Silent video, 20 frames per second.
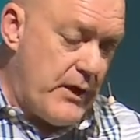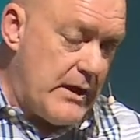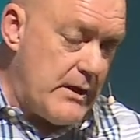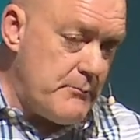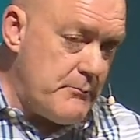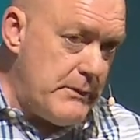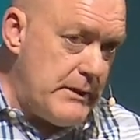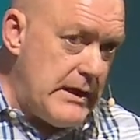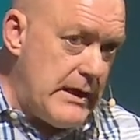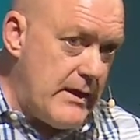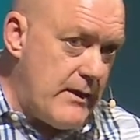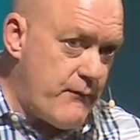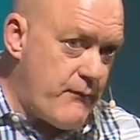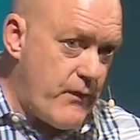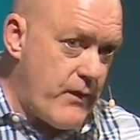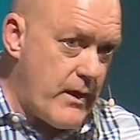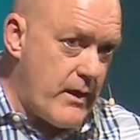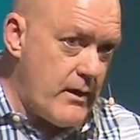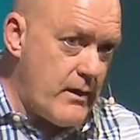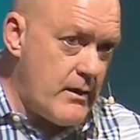then
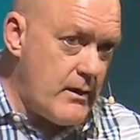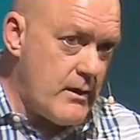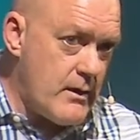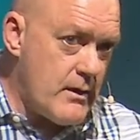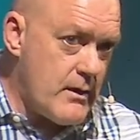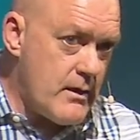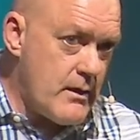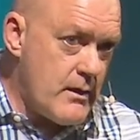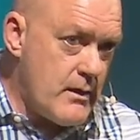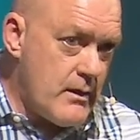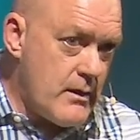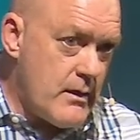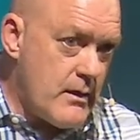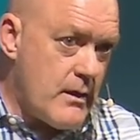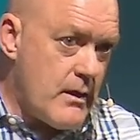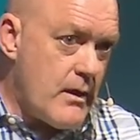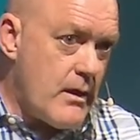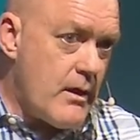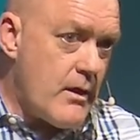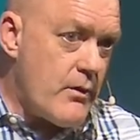believing,
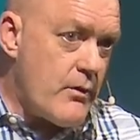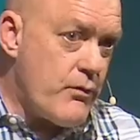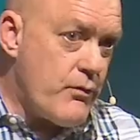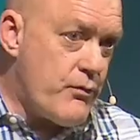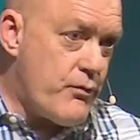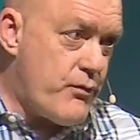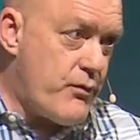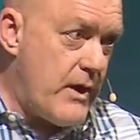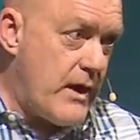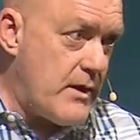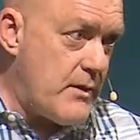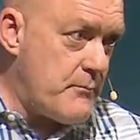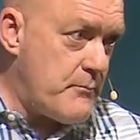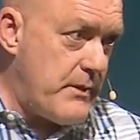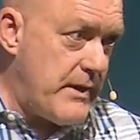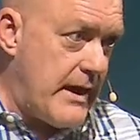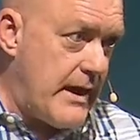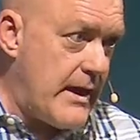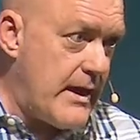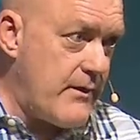
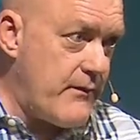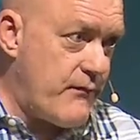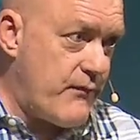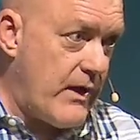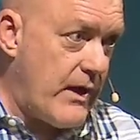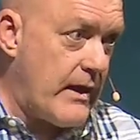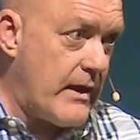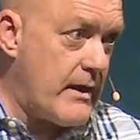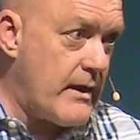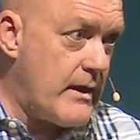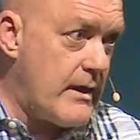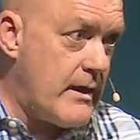then behaving.